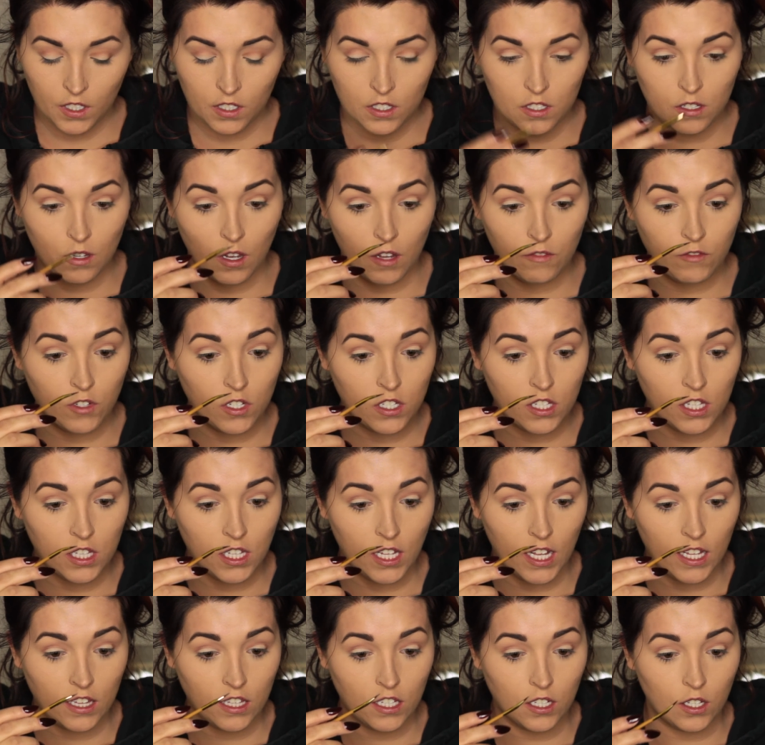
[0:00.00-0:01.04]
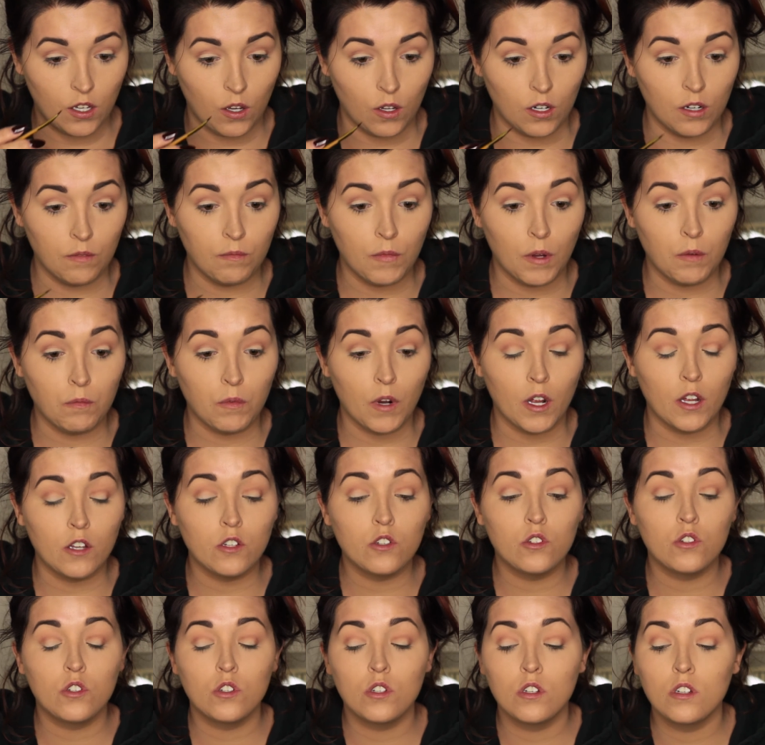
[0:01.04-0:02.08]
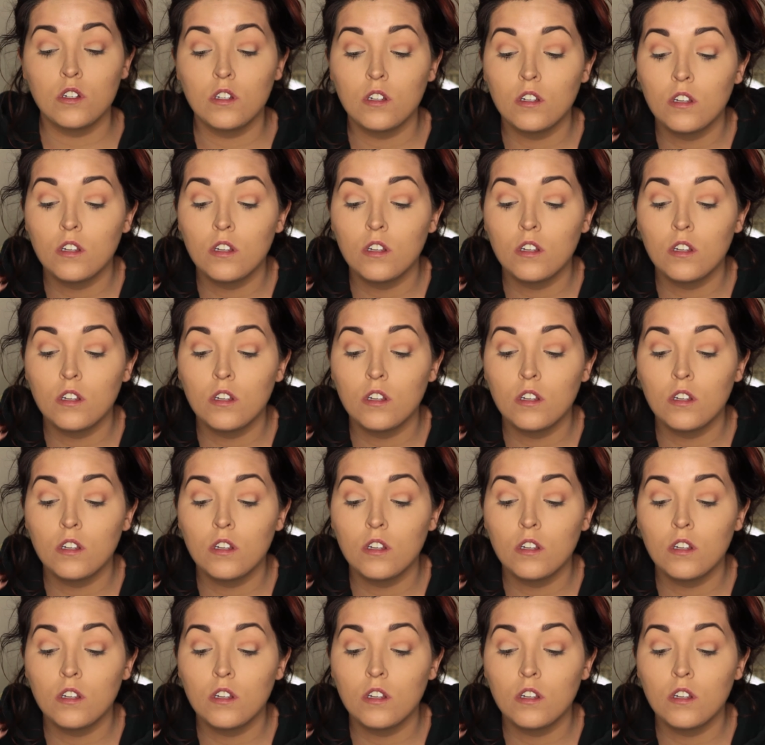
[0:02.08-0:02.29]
So I've just lightly coated my brush.